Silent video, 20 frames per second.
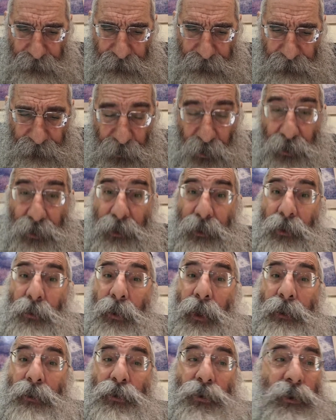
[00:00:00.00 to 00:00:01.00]
Just a
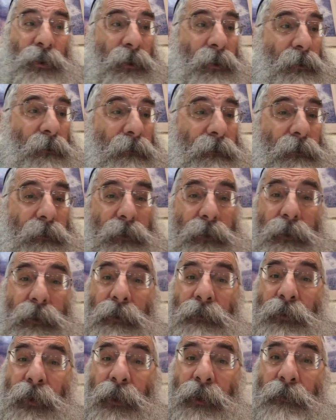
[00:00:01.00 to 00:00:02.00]
question. See
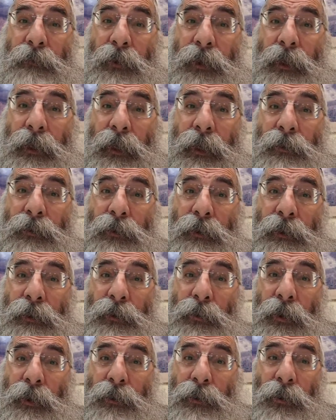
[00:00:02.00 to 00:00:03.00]
if any of you can answer this
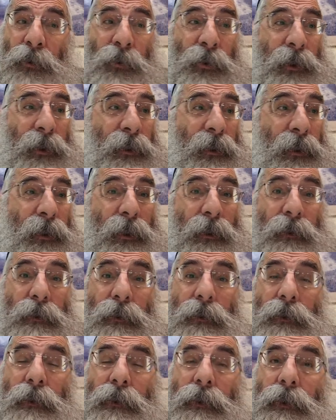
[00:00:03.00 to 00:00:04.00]
question quickly.
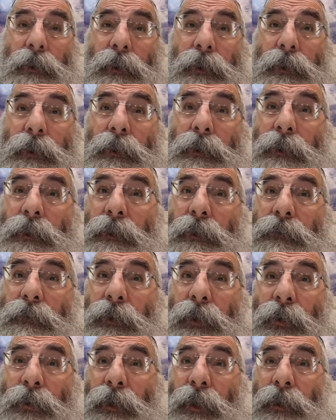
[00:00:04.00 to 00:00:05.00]
If you
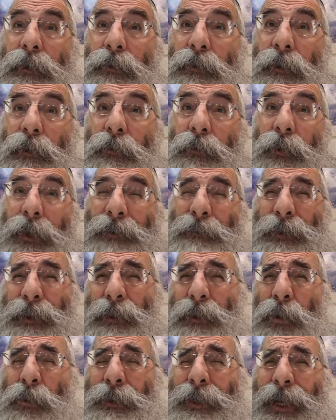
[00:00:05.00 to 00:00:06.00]
don't answer it quickly, but
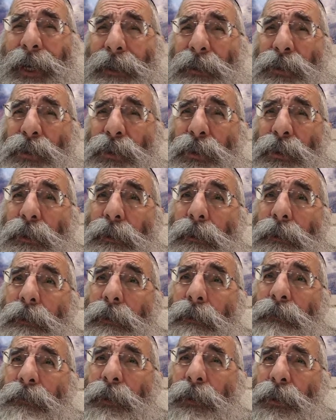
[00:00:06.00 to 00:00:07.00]
don't guess.
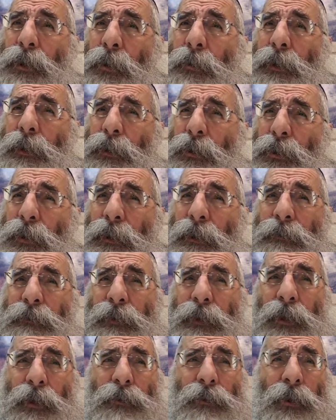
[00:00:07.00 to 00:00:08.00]
If you know it, good. If
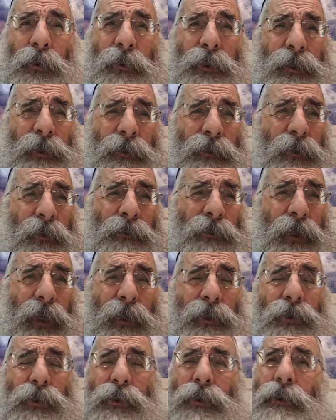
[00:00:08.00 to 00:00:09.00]
you don't know it, so don't
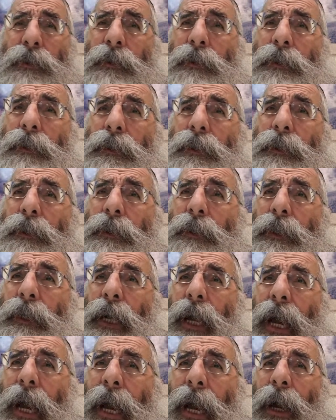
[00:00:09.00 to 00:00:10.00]
guess.
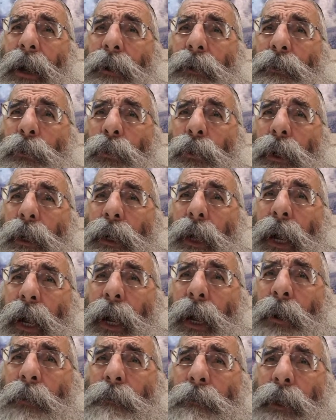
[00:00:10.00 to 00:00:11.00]

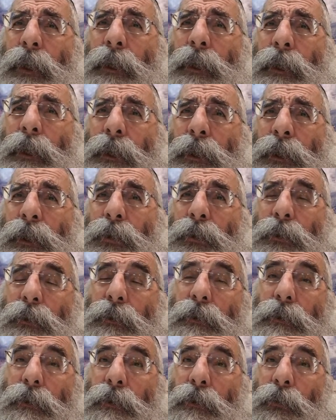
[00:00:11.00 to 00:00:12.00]
How many
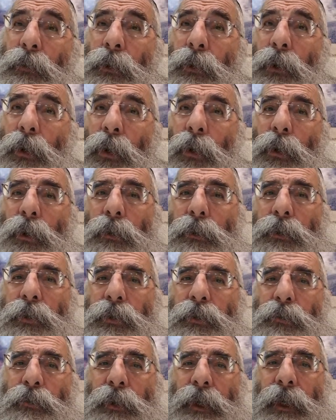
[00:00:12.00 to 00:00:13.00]
years were all
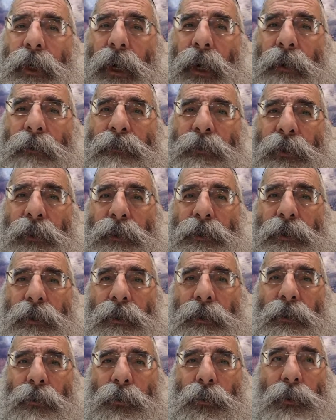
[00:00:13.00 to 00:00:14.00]
three of us
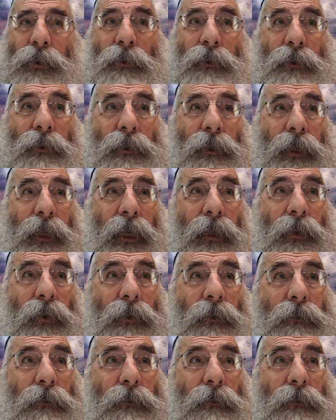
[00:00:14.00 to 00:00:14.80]
in the world together?